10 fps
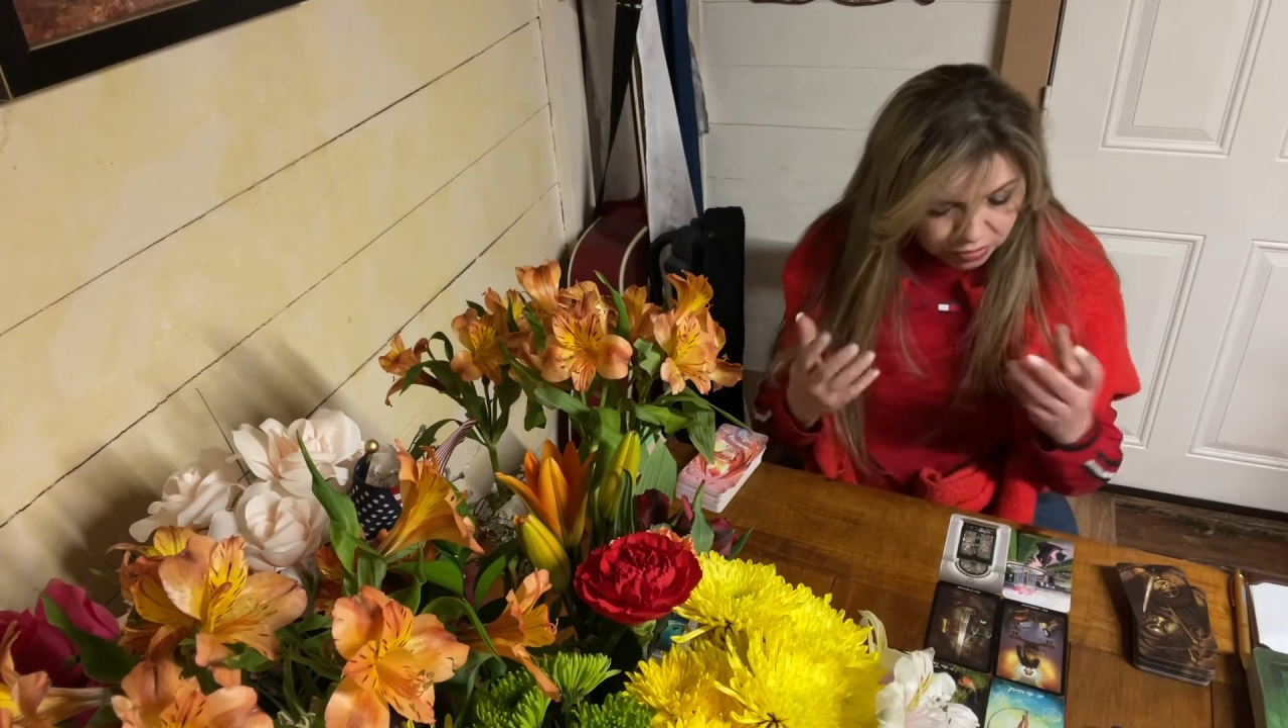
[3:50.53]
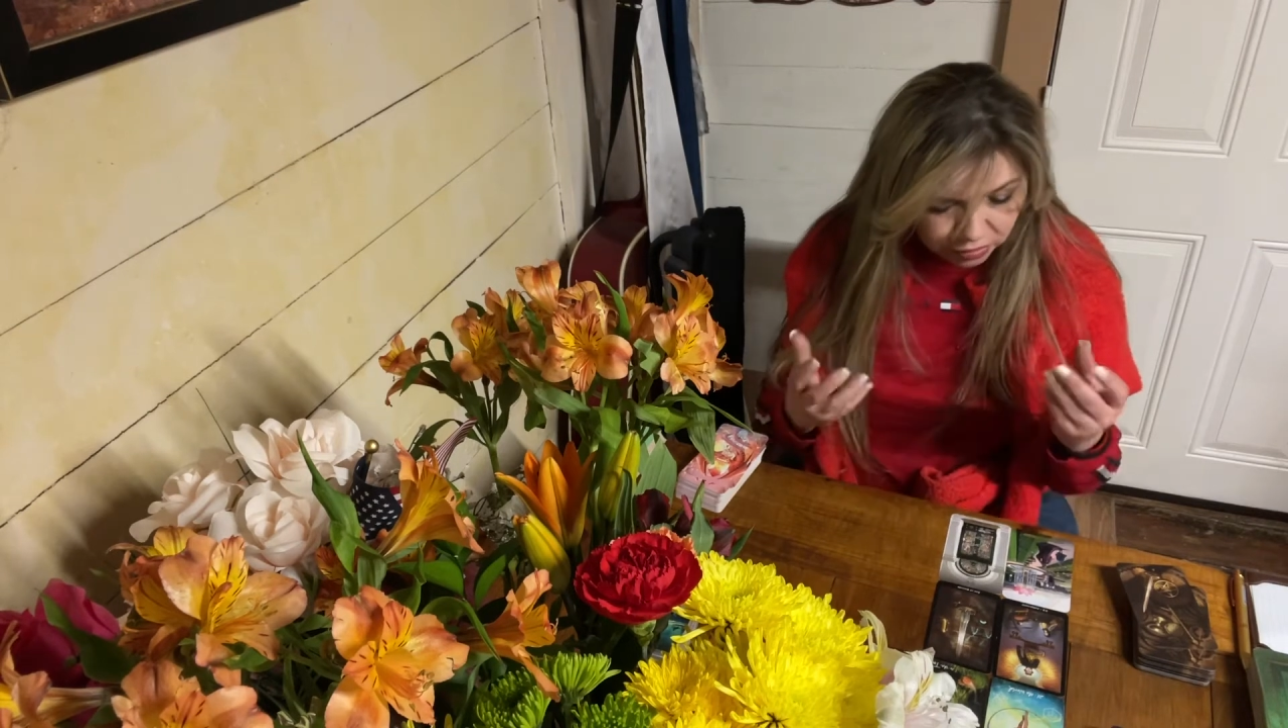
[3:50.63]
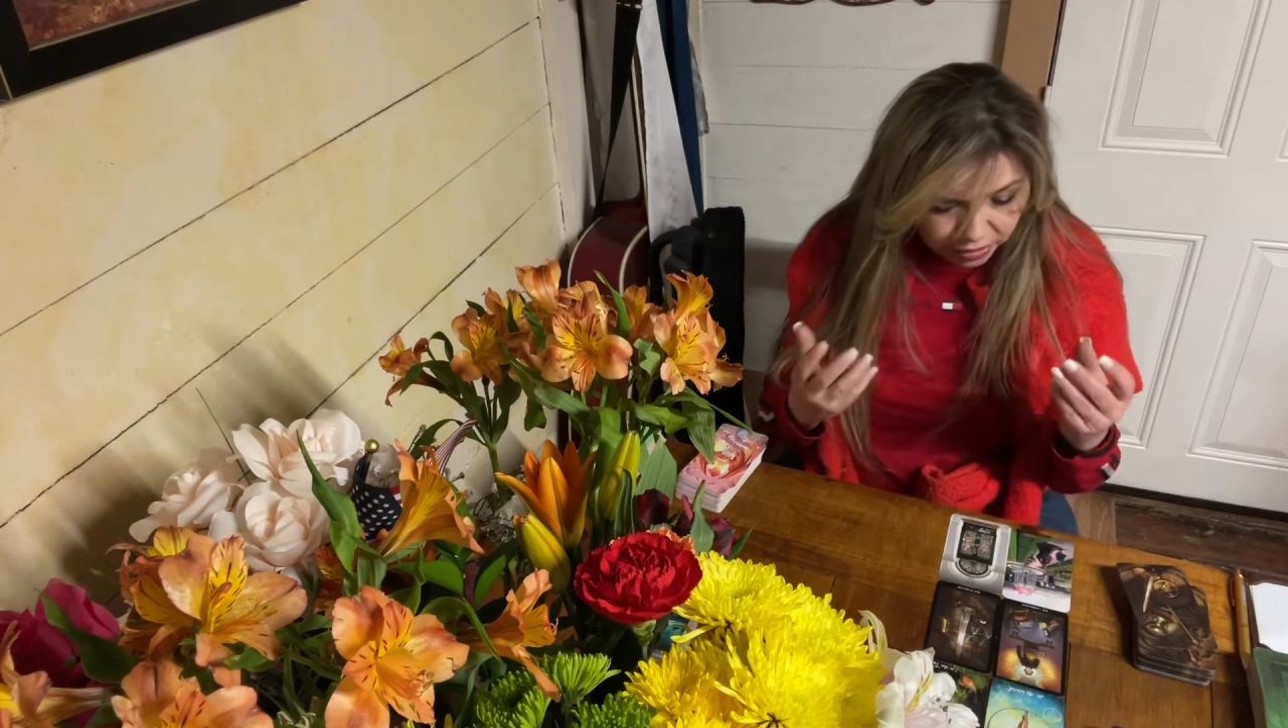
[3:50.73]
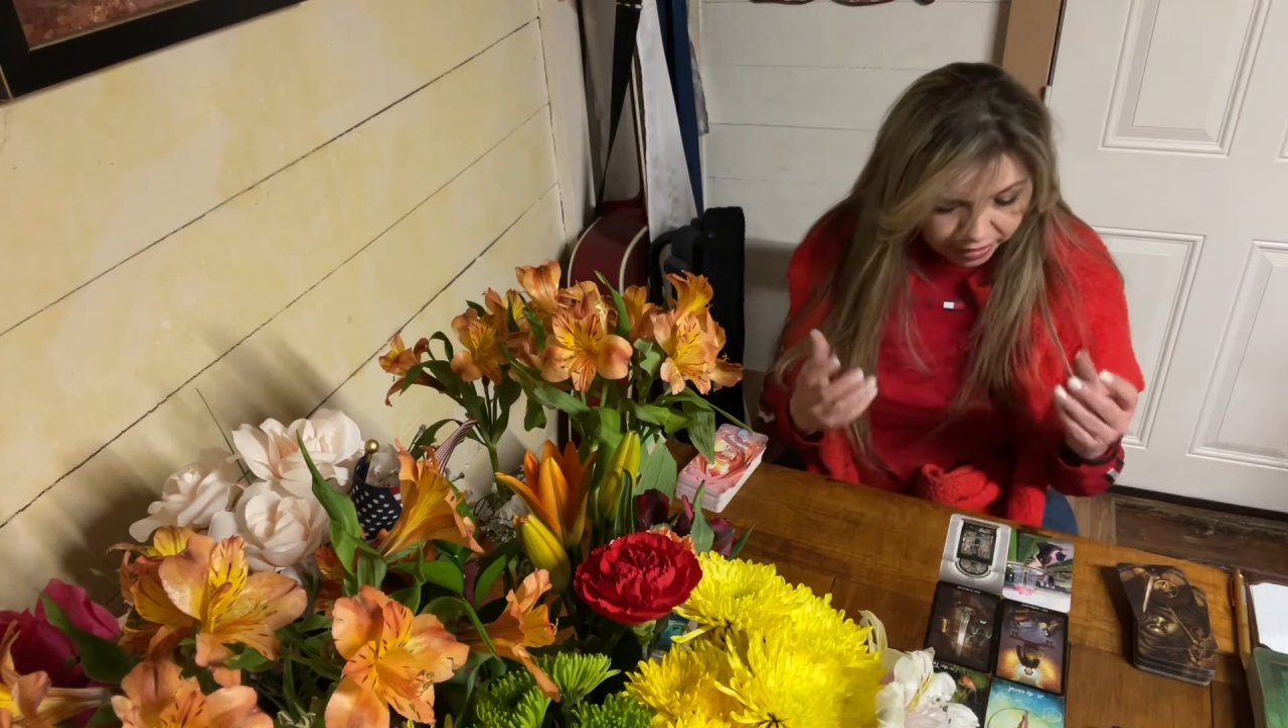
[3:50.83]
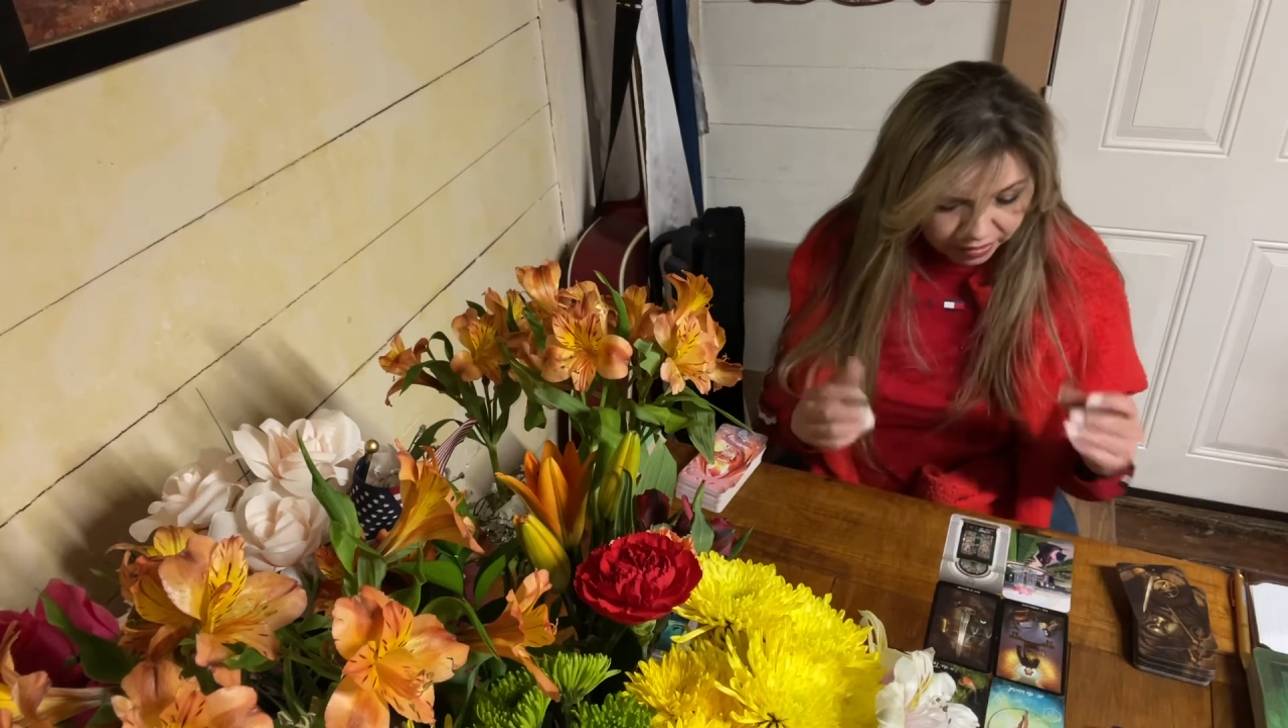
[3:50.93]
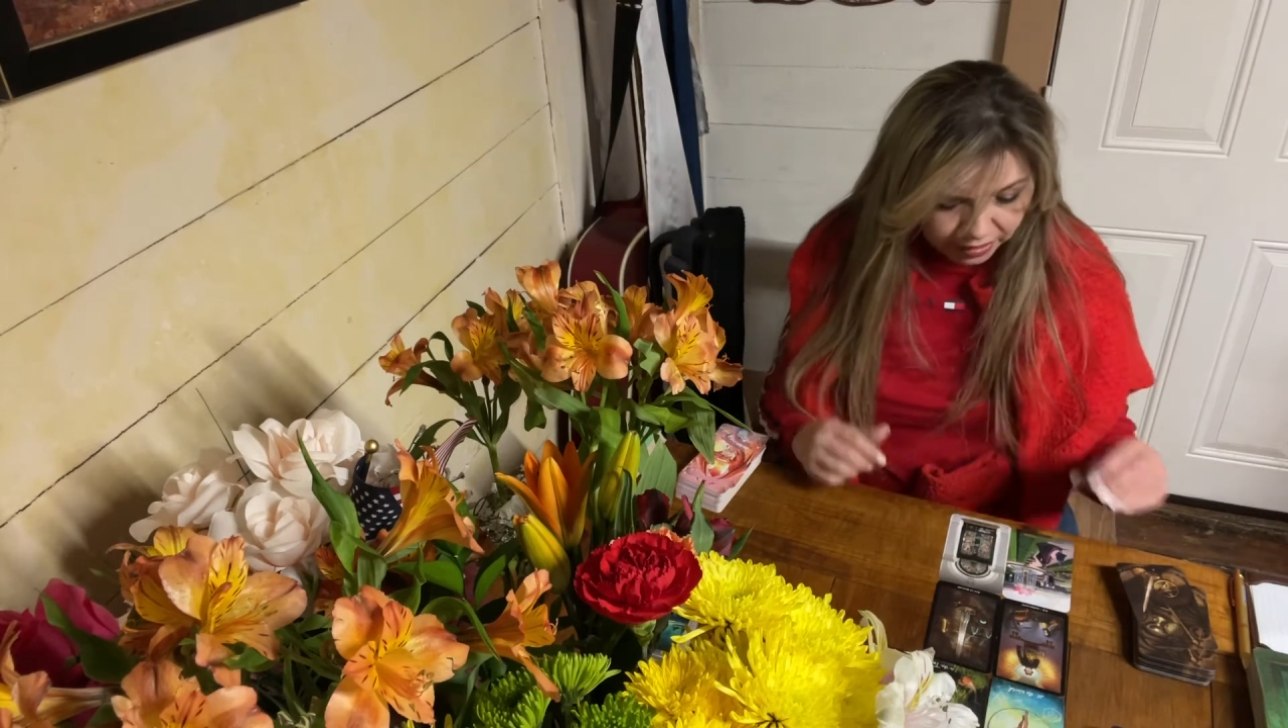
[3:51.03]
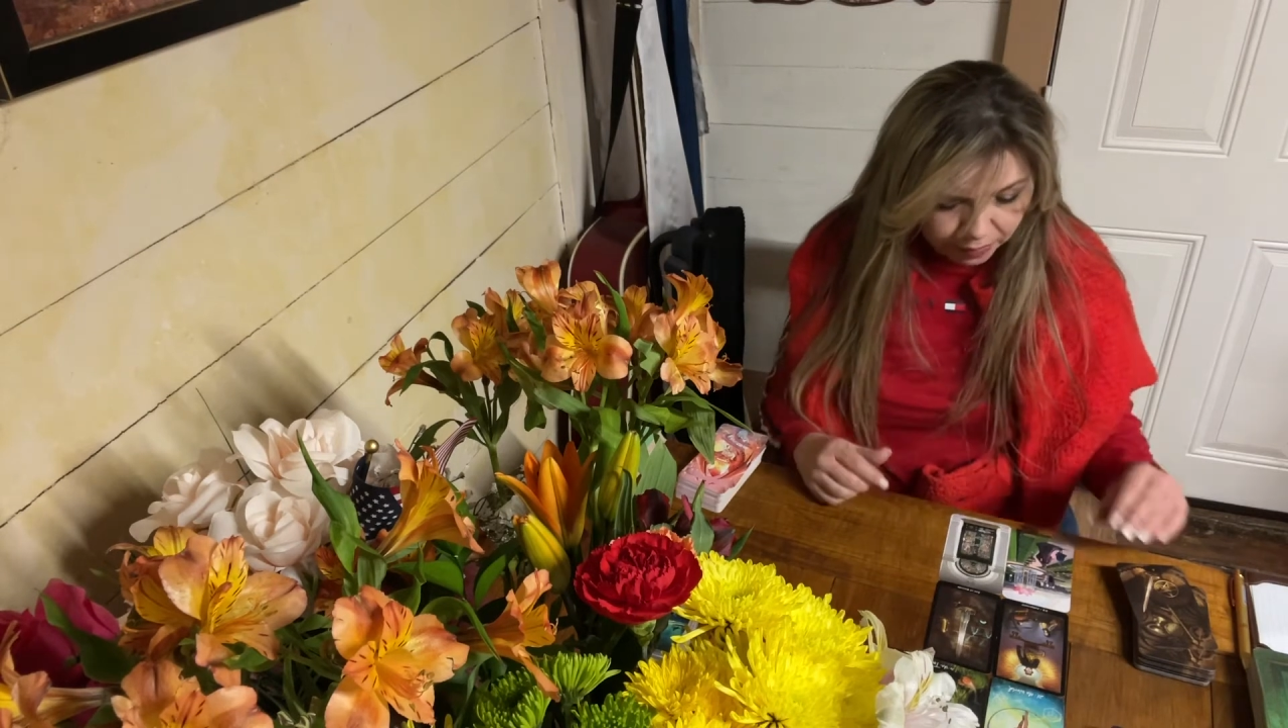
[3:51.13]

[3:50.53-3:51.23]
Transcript: a clarity